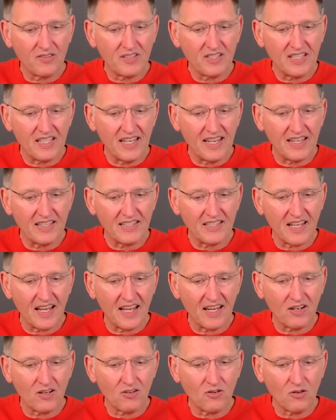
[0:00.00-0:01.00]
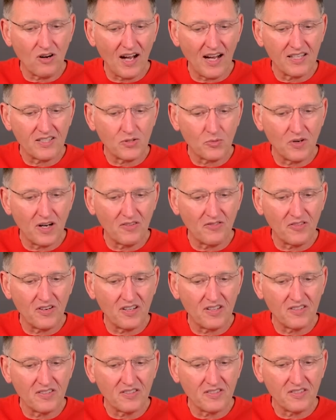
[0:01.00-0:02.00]
TSK cross
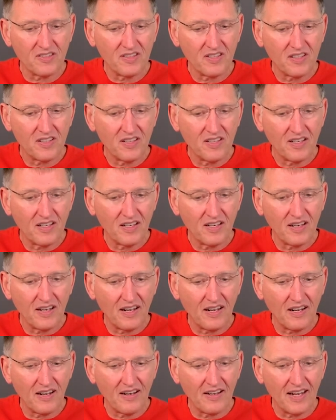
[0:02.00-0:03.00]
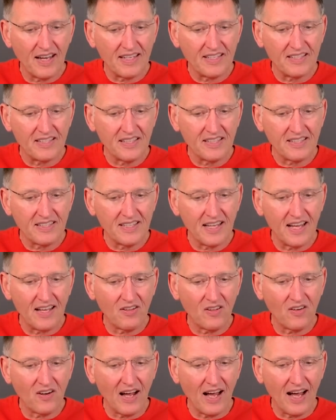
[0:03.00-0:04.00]
reference. And I just
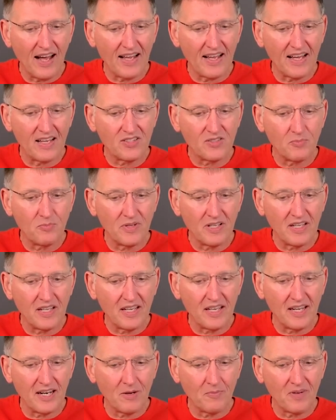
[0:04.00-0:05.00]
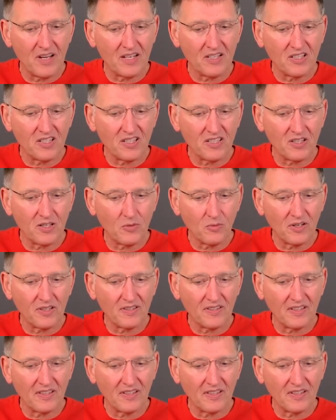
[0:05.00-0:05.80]
downloaded ISBE, and I'm not sure what